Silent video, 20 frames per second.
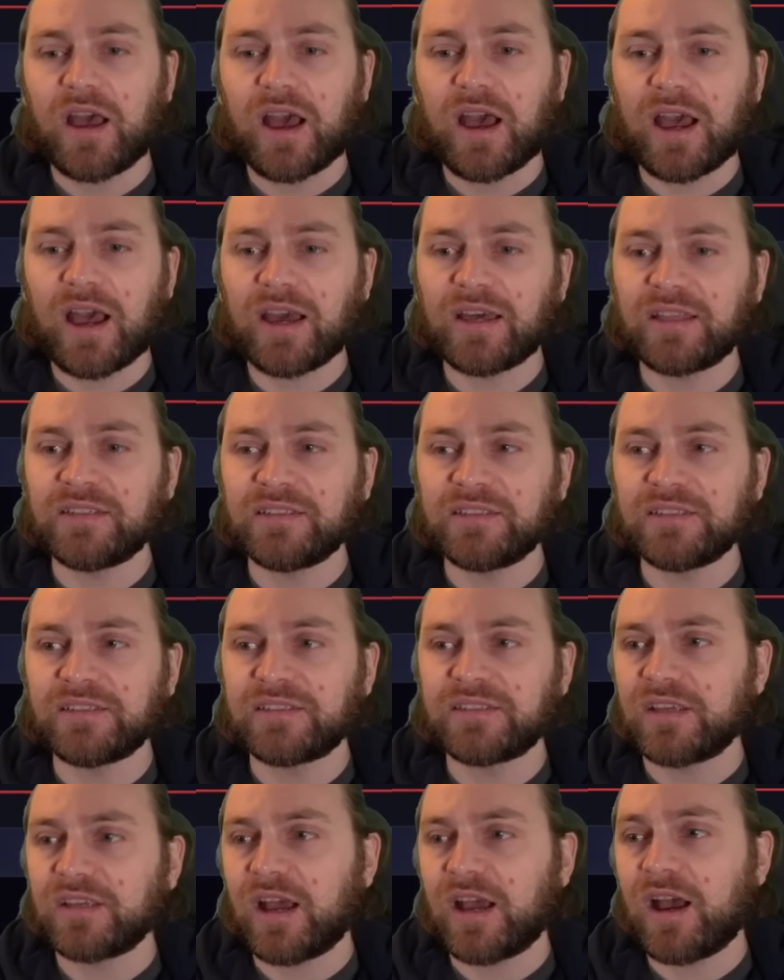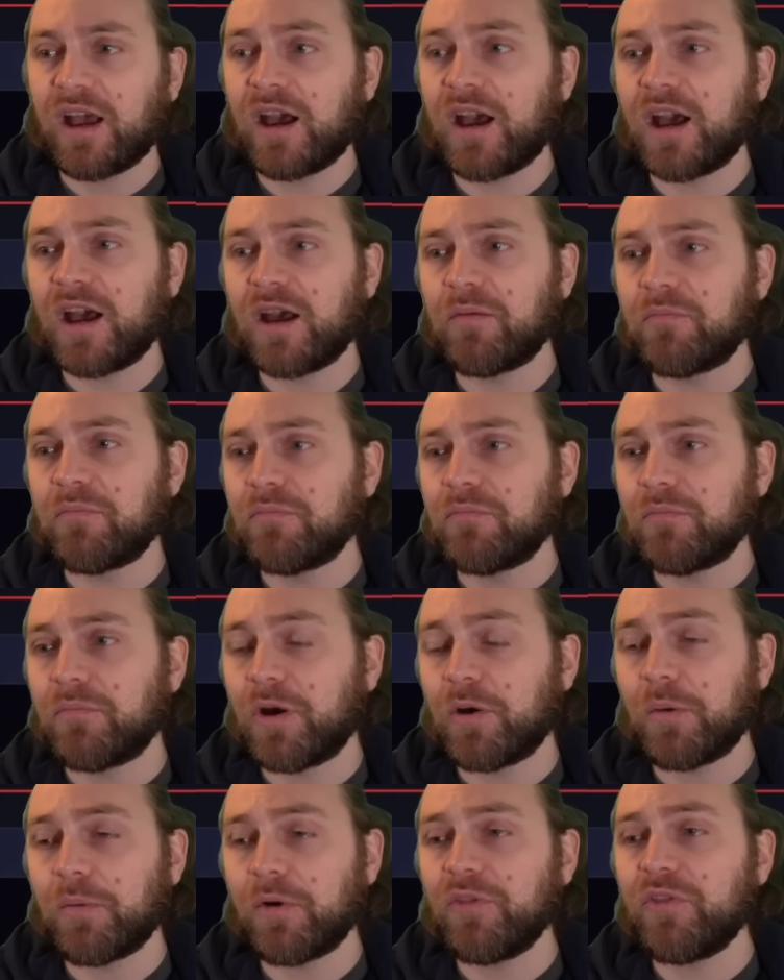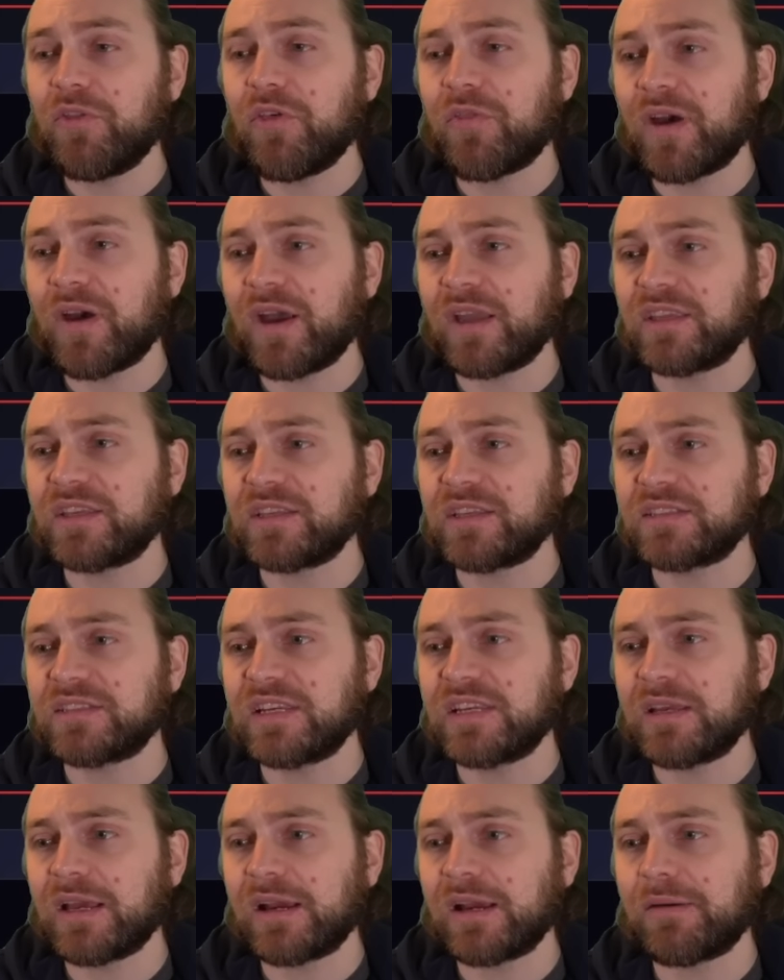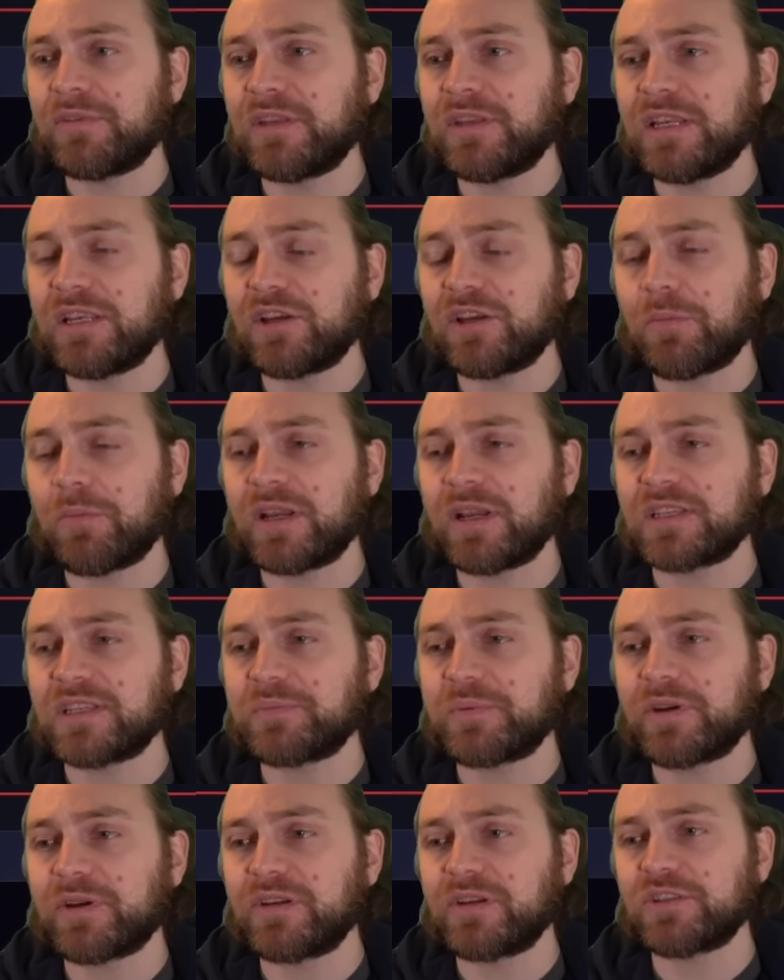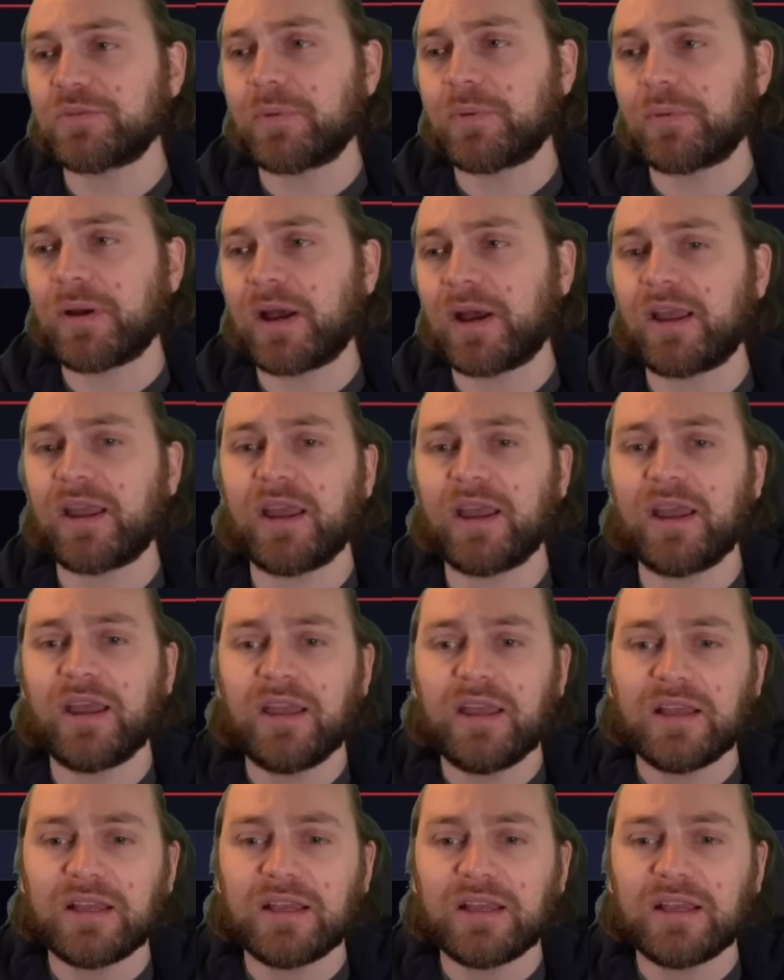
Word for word: and um, other than that, you can see I've nearly got my experience up higher